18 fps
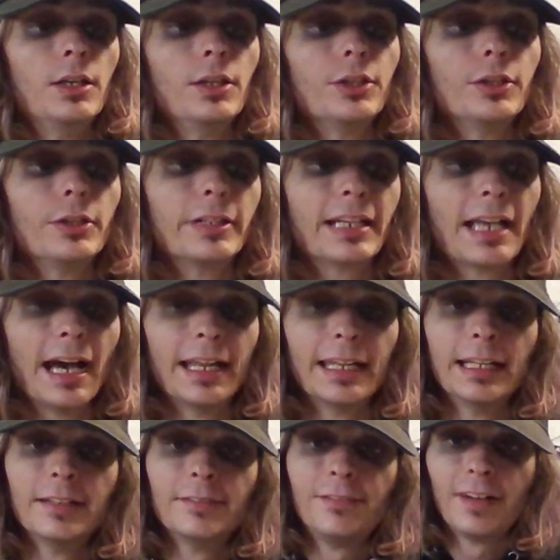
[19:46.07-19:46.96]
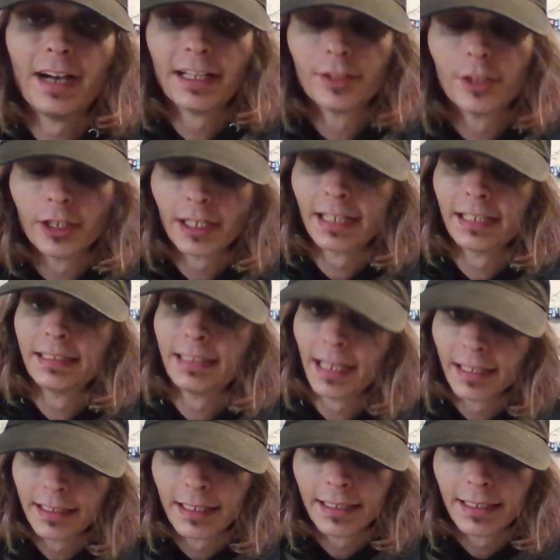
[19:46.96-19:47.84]
You gotta find your
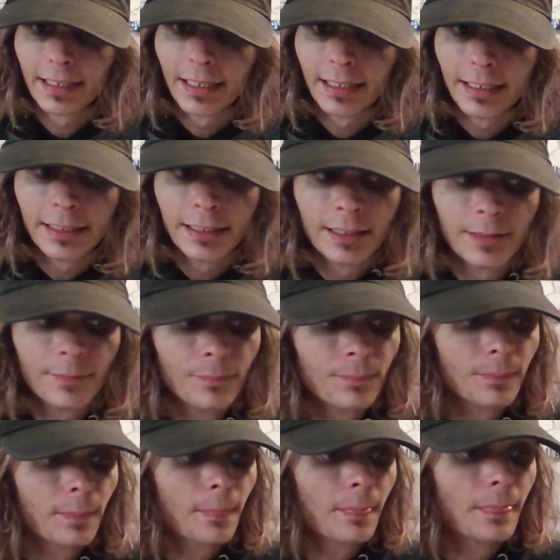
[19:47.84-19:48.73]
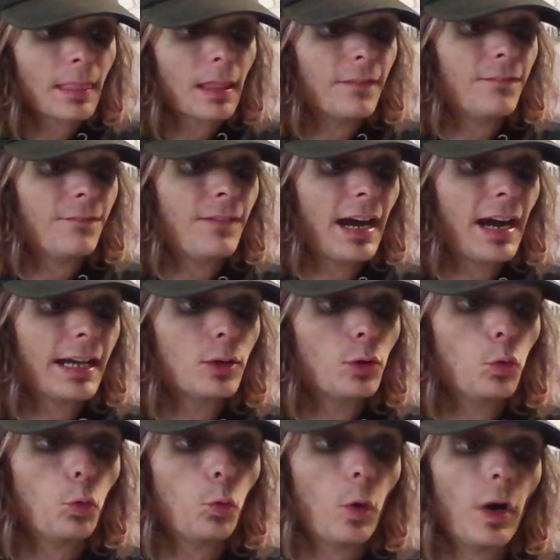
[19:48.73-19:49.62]
identity,
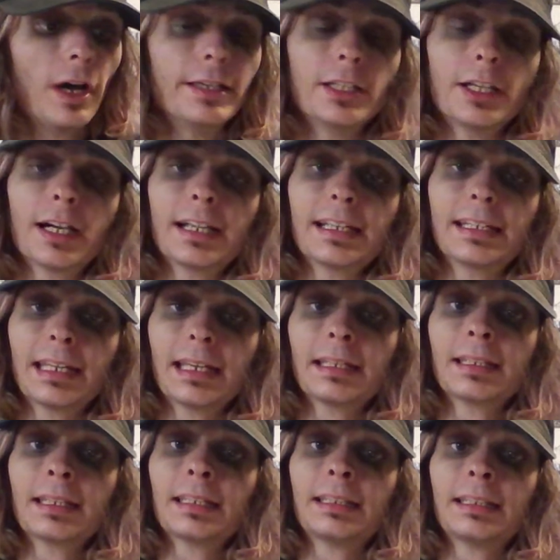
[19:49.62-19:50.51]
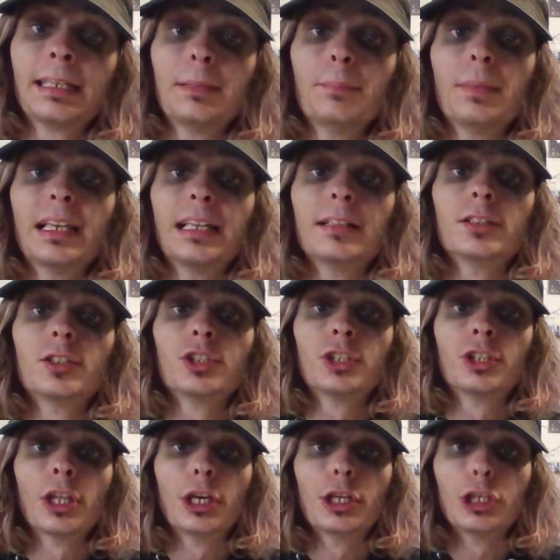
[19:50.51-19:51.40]
find what your identity means
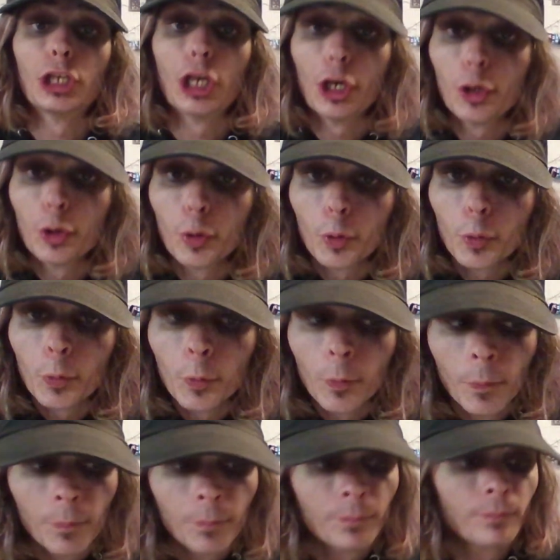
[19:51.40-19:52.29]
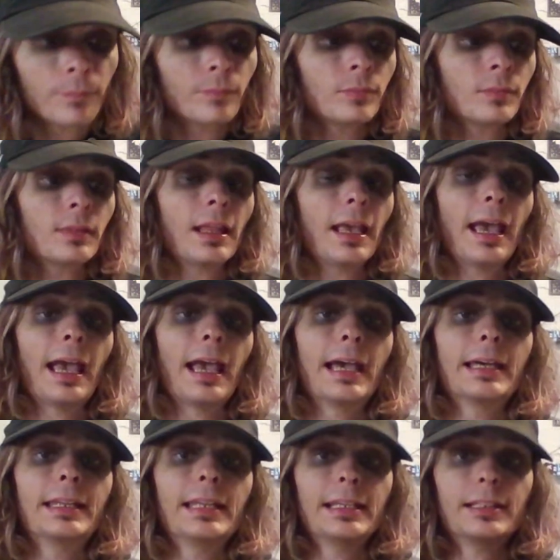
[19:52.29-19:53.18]
to you,
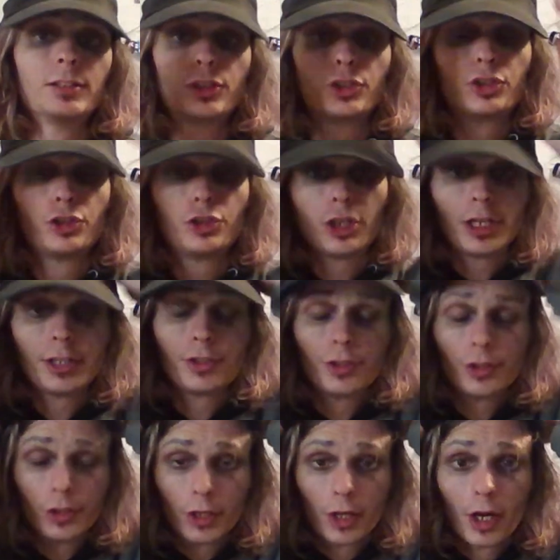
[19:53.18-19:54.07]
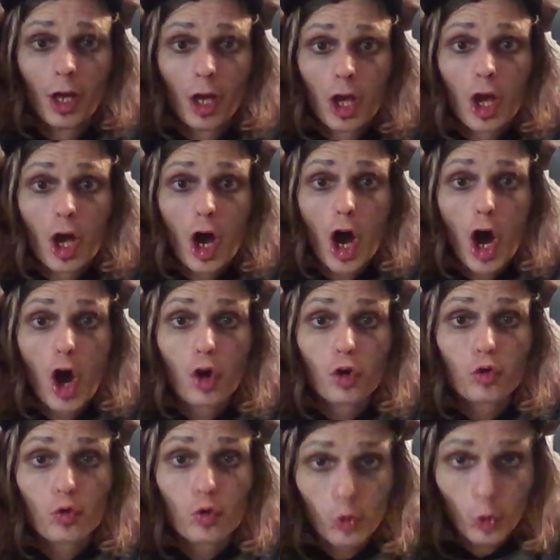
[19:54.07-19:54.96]
and it's just a
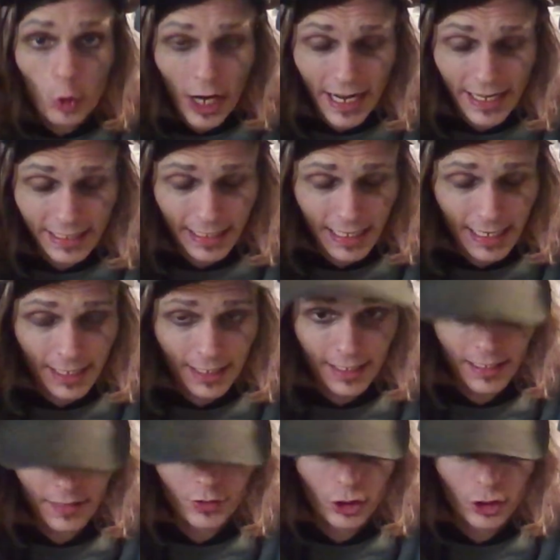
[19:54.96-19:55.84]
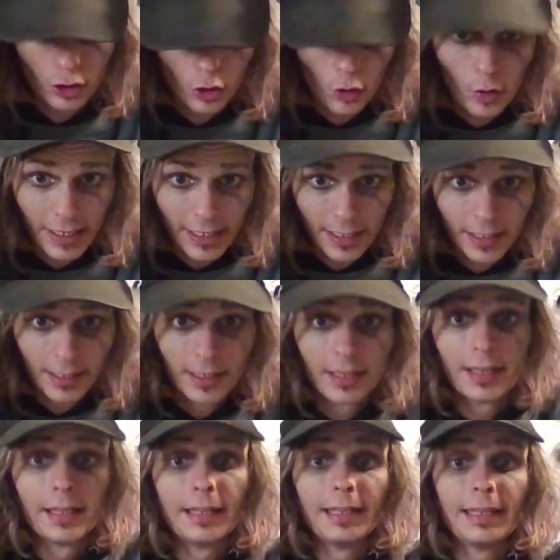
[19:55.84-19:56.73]
great narrative story.
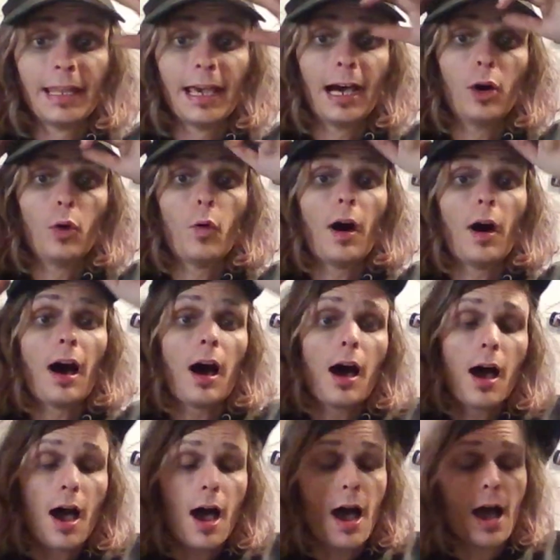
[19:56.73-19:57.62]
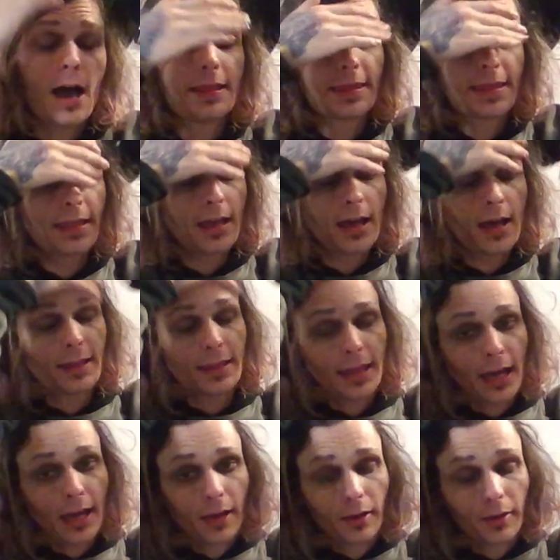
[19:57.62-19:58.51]
Now,
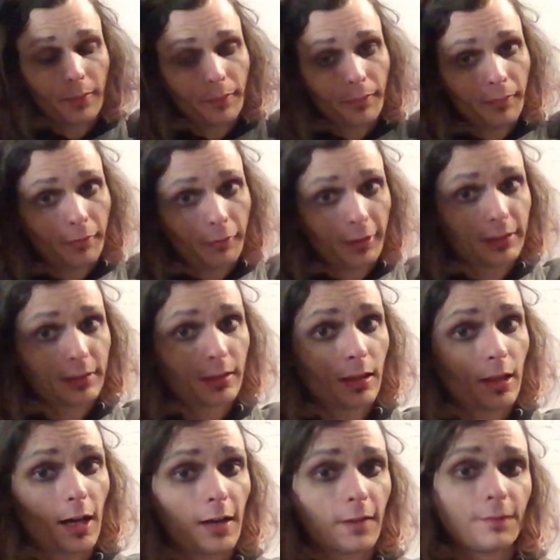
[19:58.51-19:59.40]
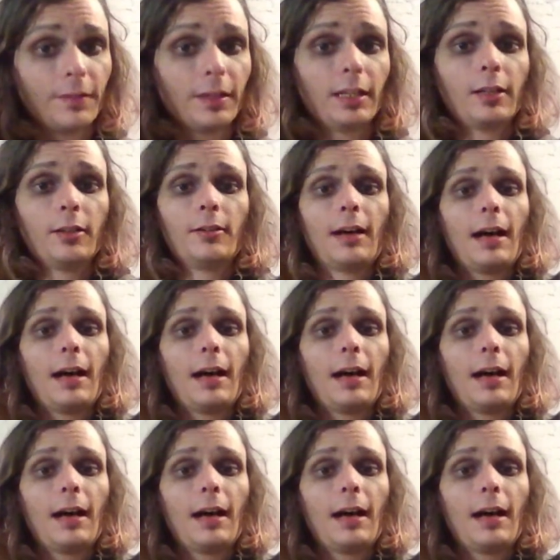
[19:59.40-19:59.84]
that was a long video.